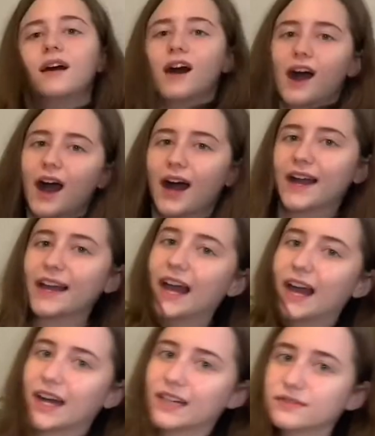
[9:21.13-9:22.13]
I
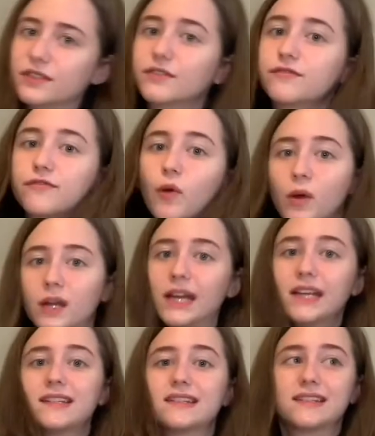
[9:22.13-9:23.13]
have
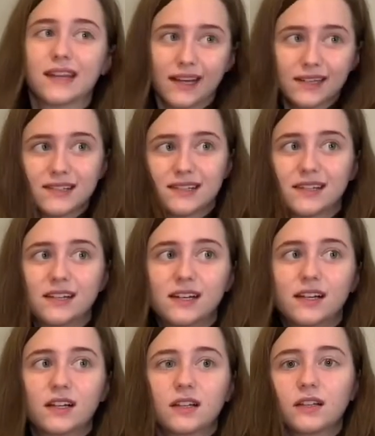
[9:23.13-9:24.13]
46
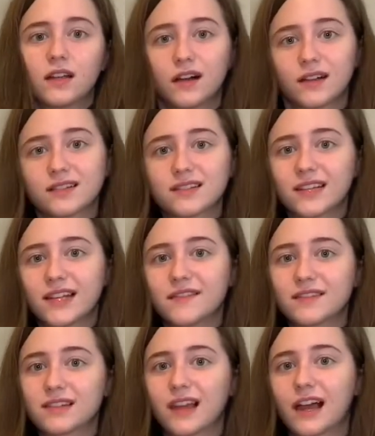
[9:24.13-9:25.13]
long sleeve slash